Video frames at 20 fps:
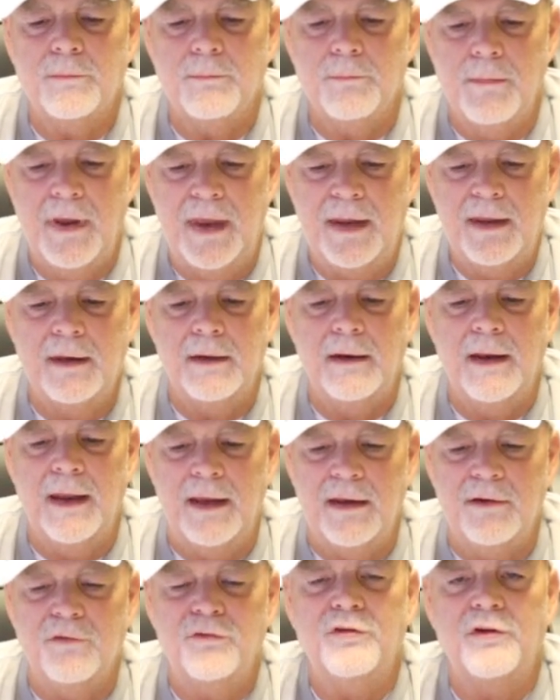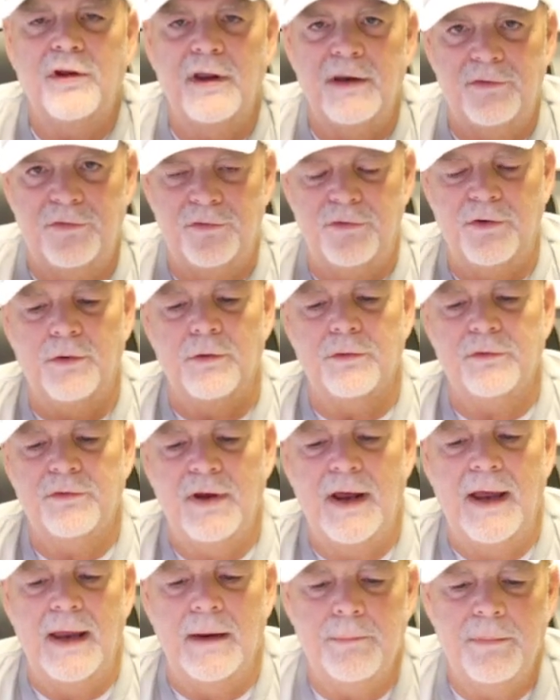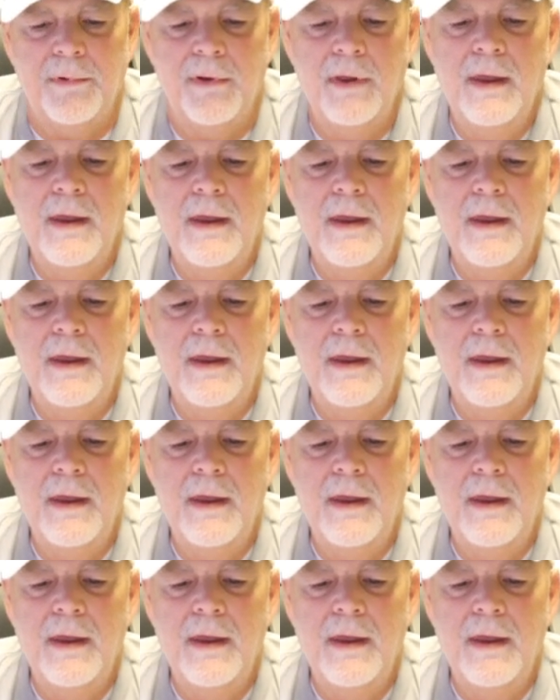make it a skid steer type.